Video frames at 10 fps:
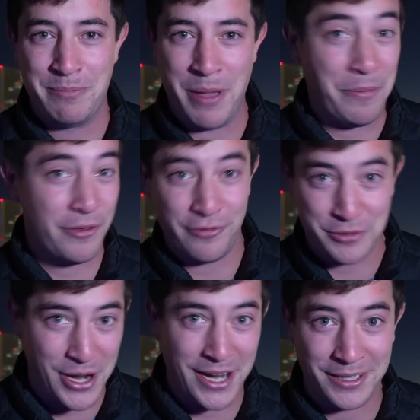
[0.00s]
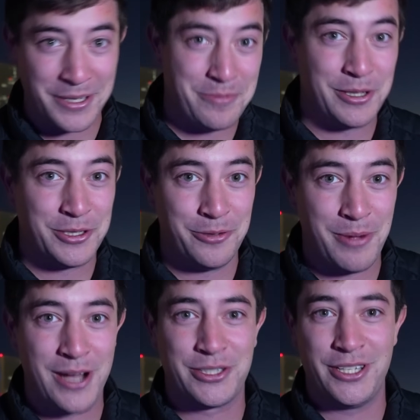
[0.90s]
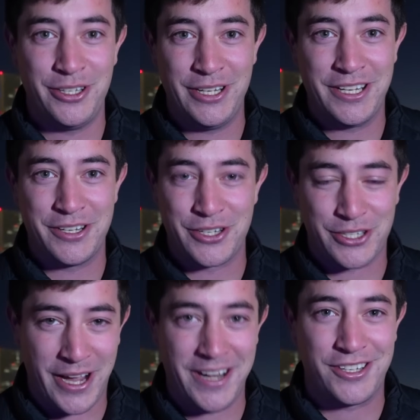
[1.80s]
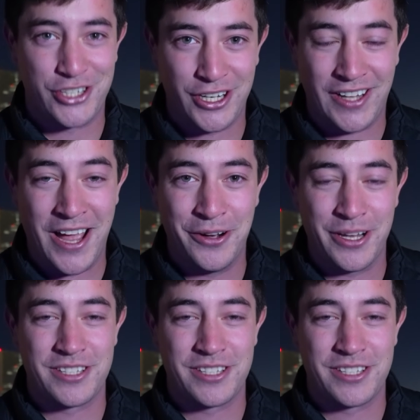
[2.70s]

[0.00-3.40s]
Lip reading: maybe you've drank a little bit too much and you need to just kind of chill out,